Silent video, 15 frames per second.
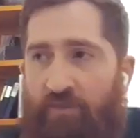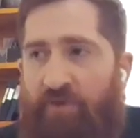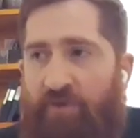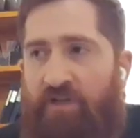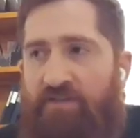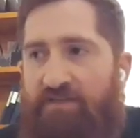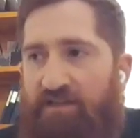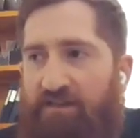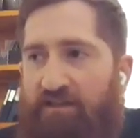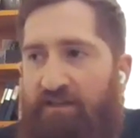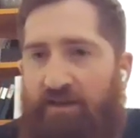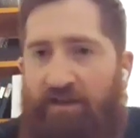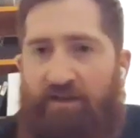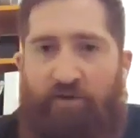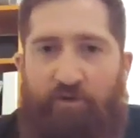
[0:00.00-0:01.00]
I mean, I'd
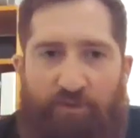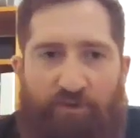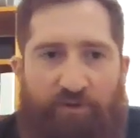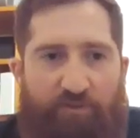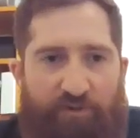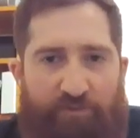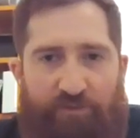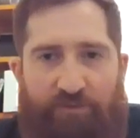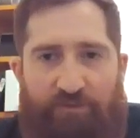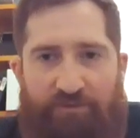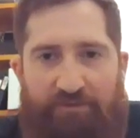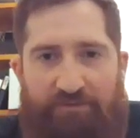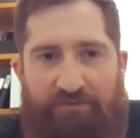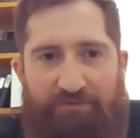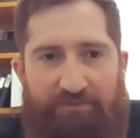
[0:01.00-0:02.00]
say I hope other
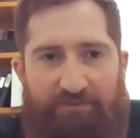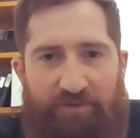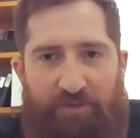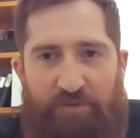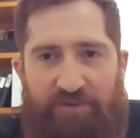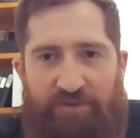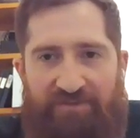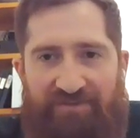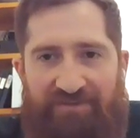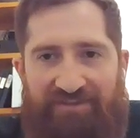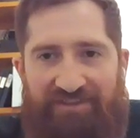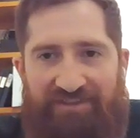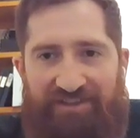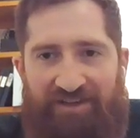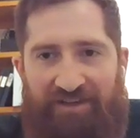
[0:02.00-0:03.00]
people use it.
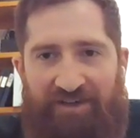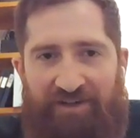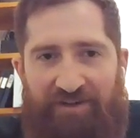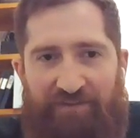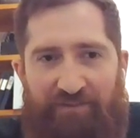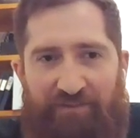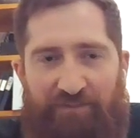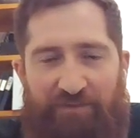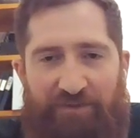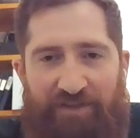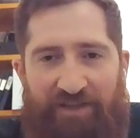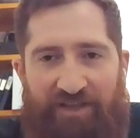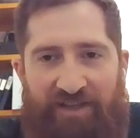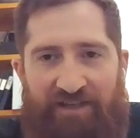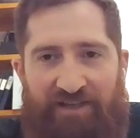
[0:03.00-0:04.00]

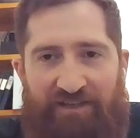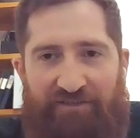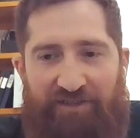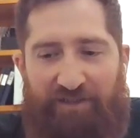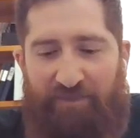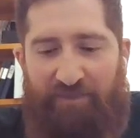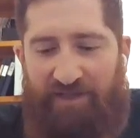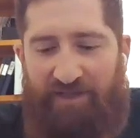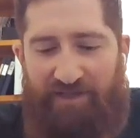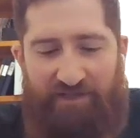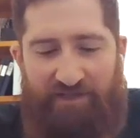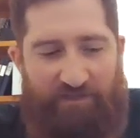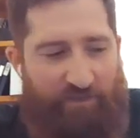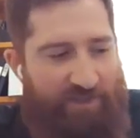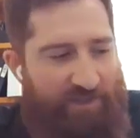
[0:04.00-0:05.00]
And if they make
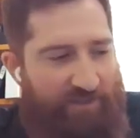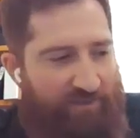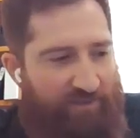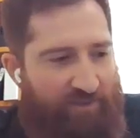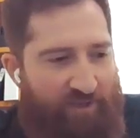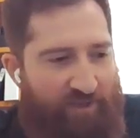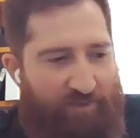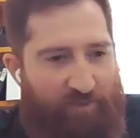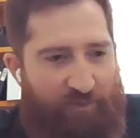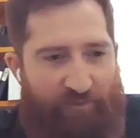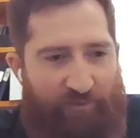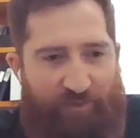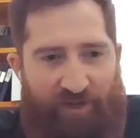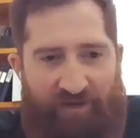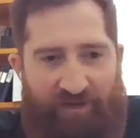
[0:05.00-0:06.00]
any tweaks or they improve
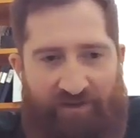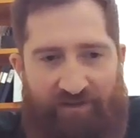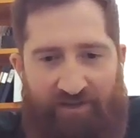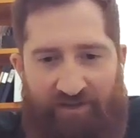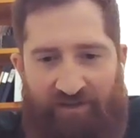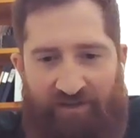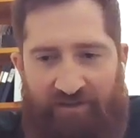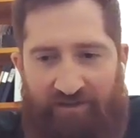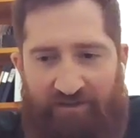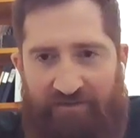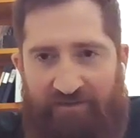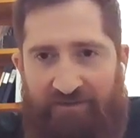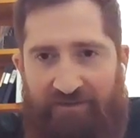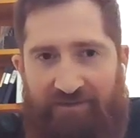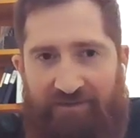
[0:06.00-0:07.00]
upon it,
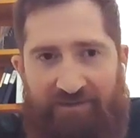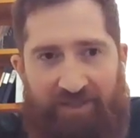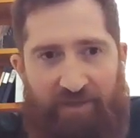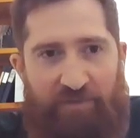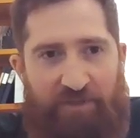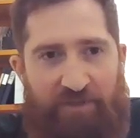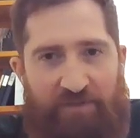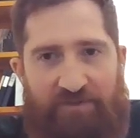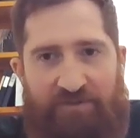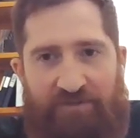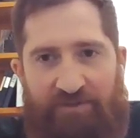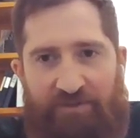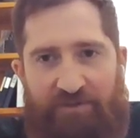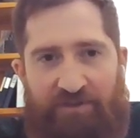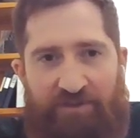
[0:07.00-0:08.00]
I'd be curious to
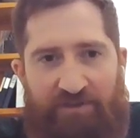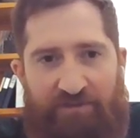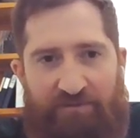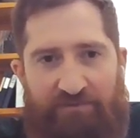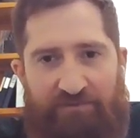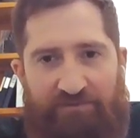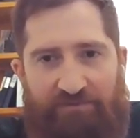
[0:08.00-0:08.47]
know what they do.